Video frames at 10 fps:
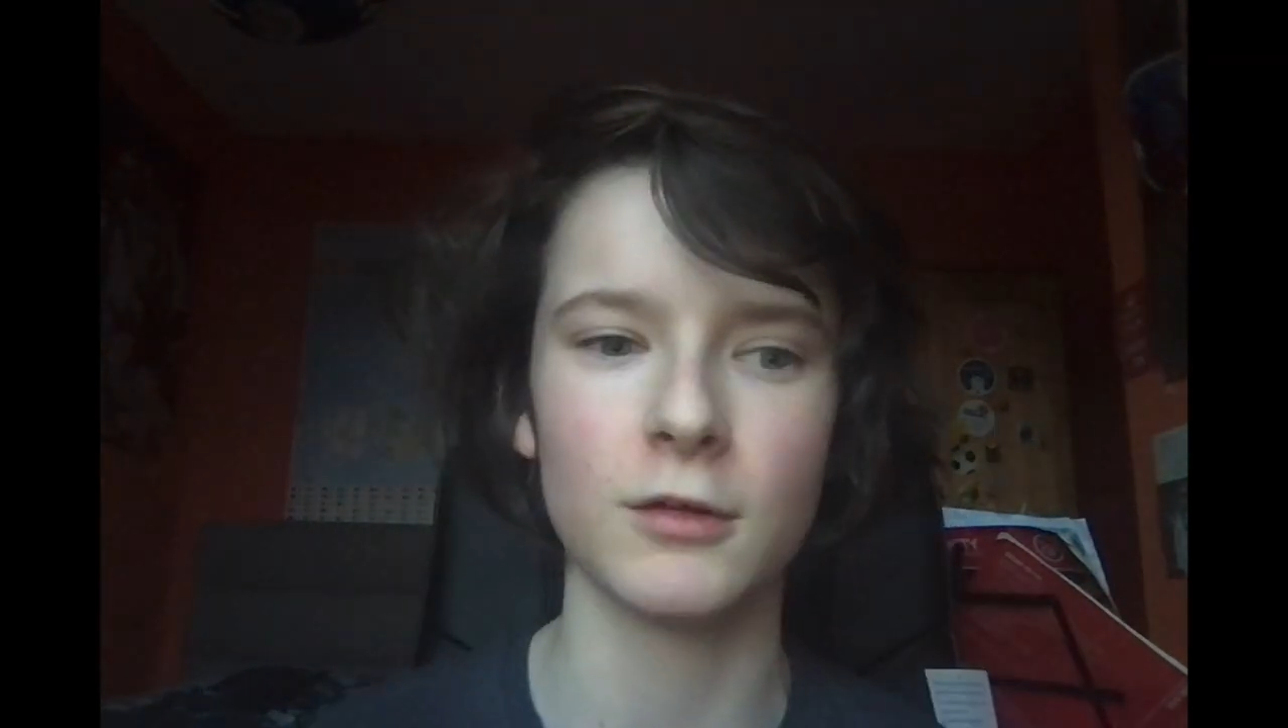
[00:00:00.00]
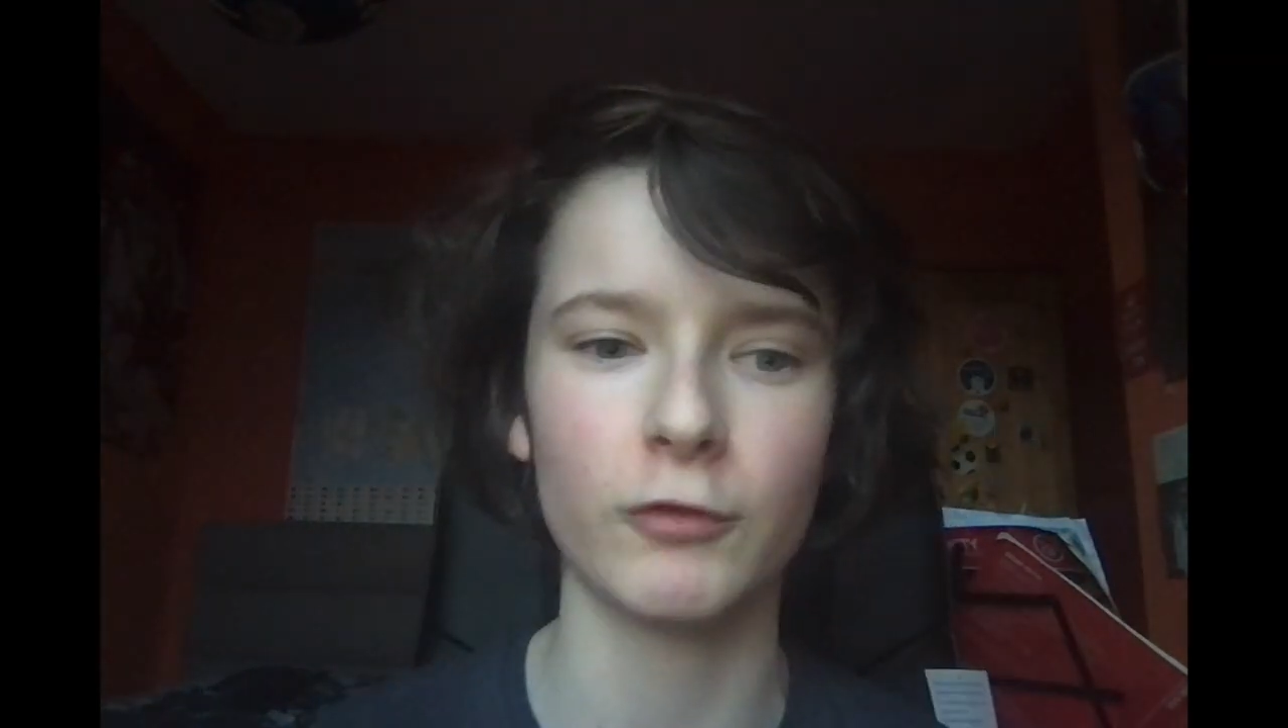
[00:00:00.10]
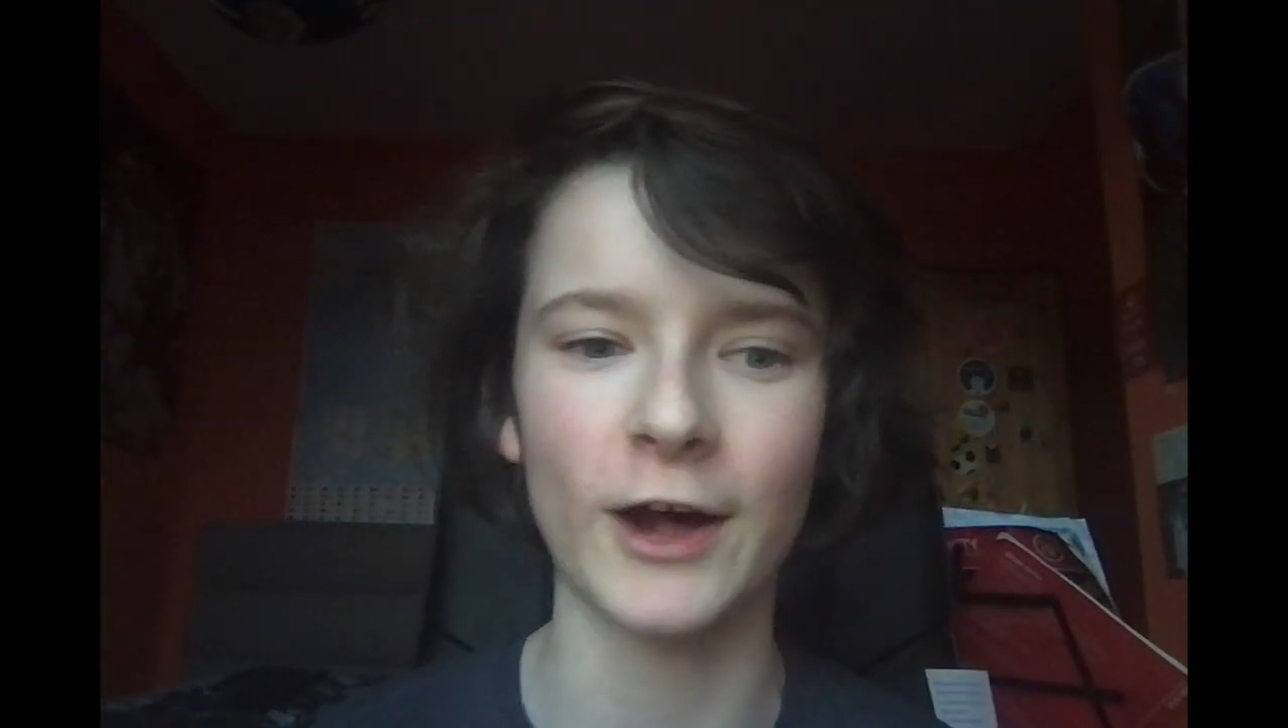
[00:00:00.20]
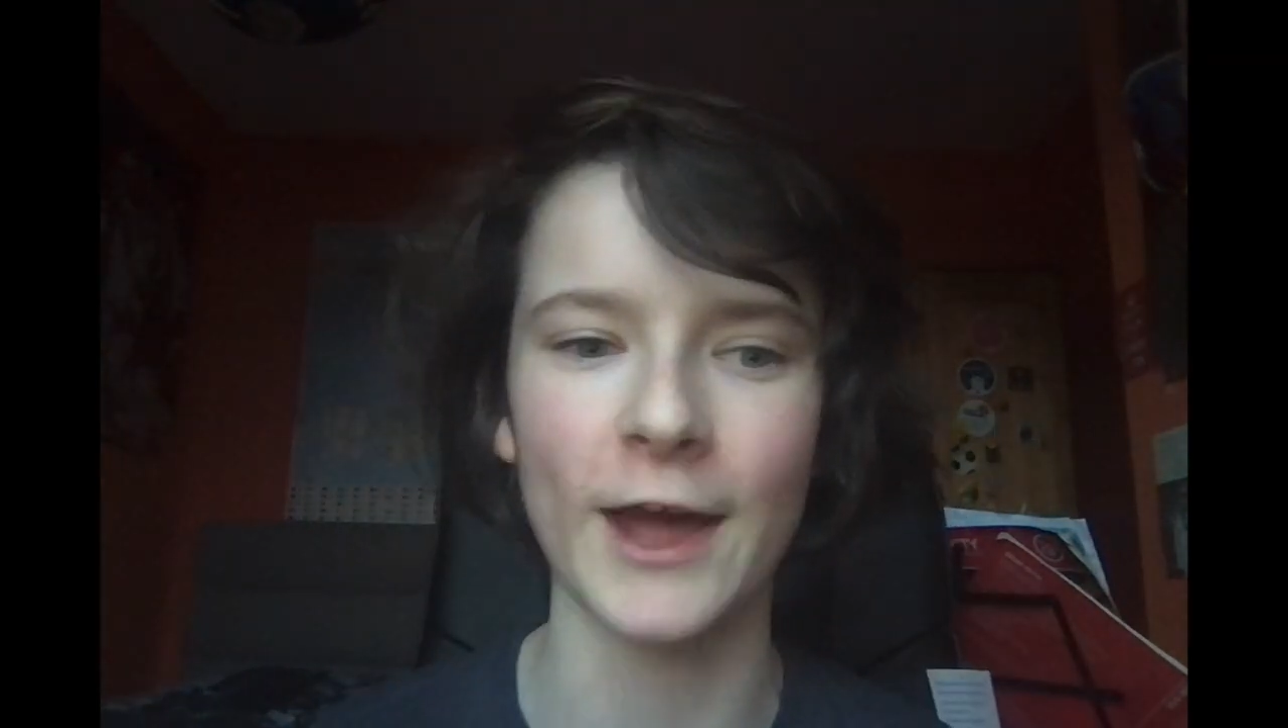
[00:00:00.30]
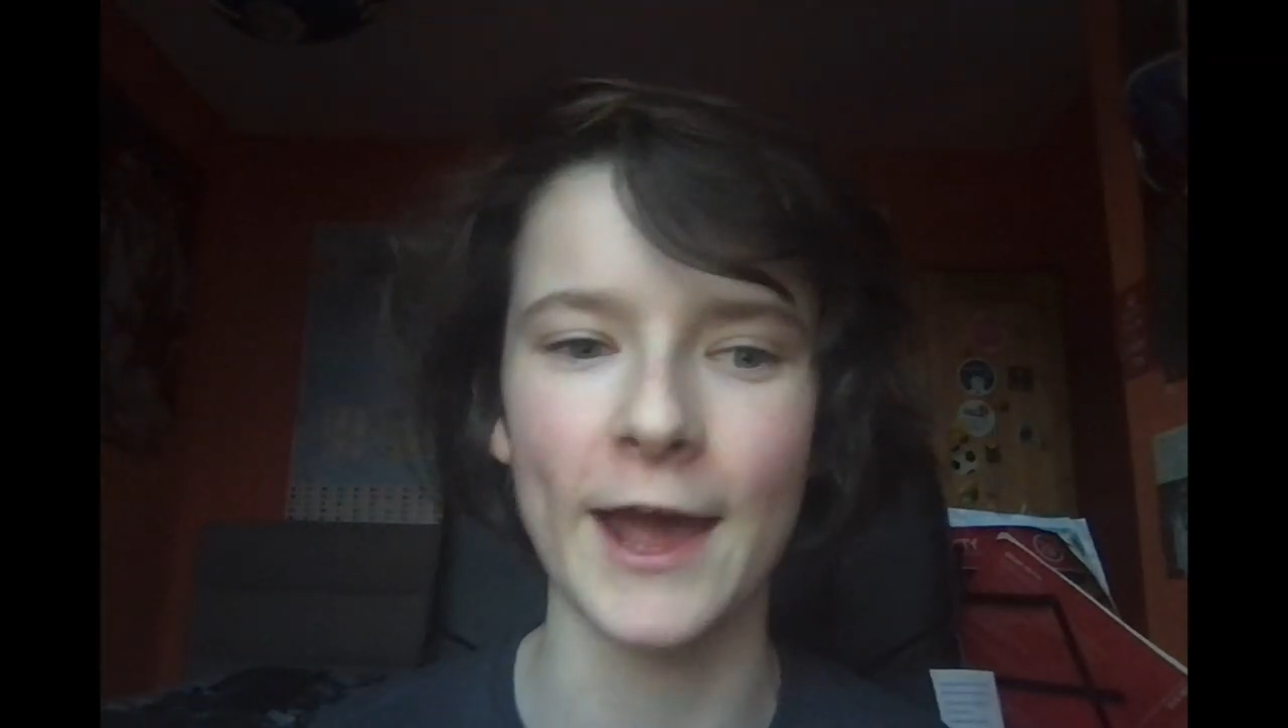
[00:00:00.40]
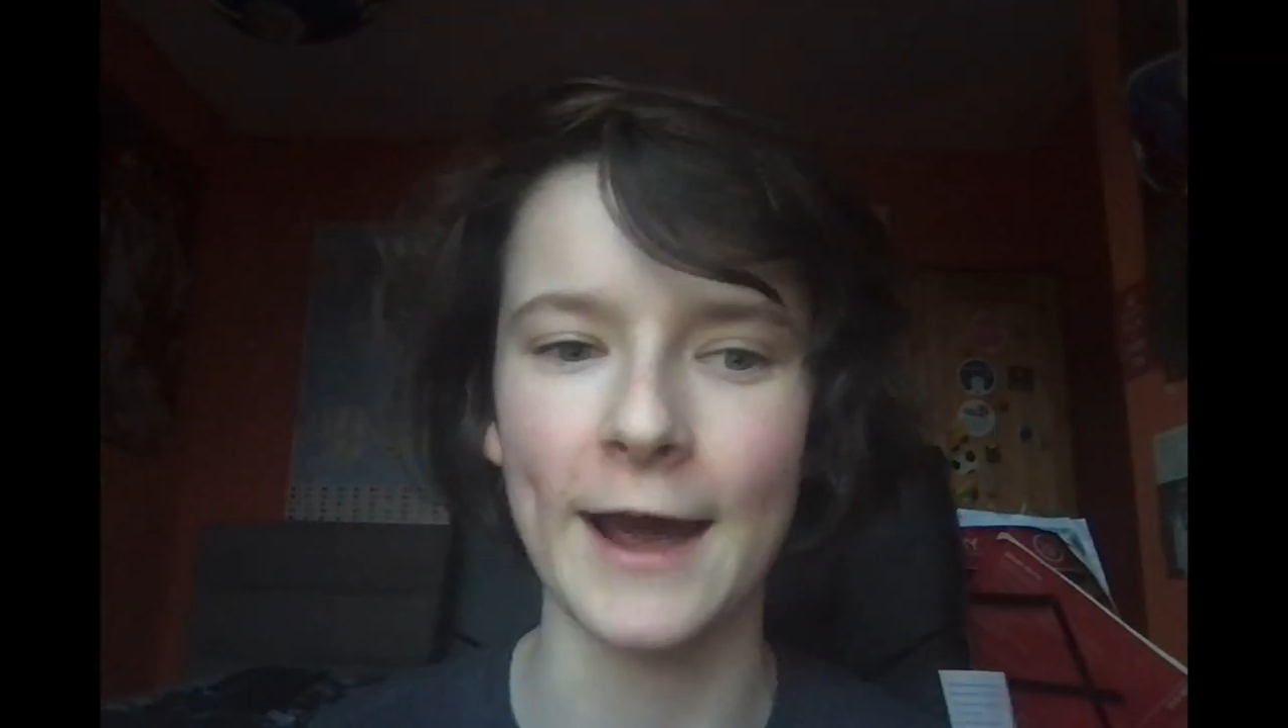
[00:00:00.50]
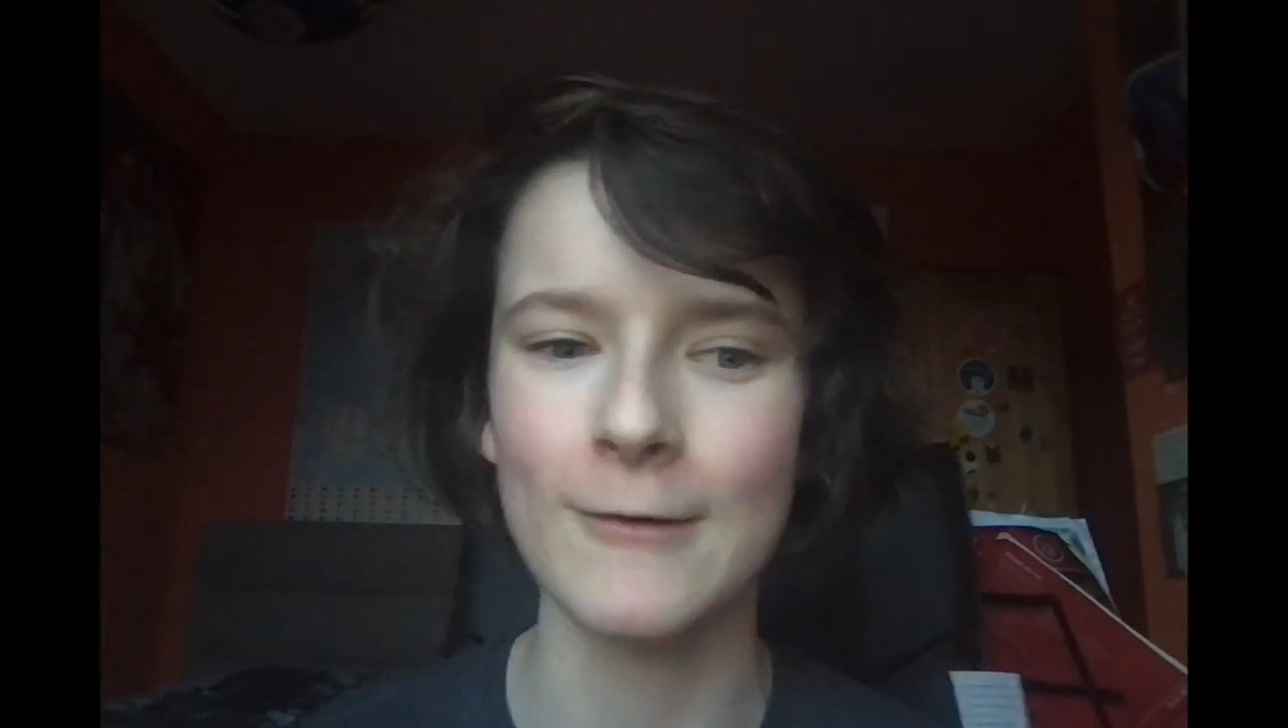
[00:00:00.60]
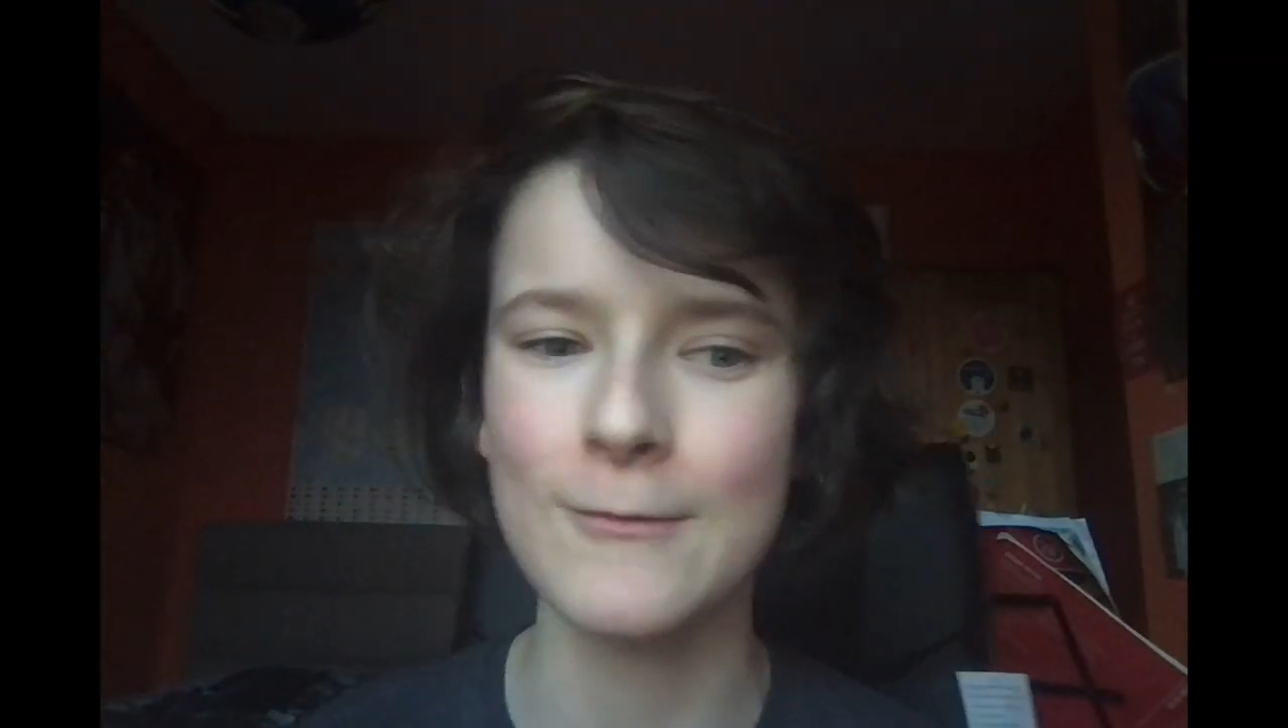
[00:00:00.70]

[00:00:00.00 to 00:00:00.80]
to try it out.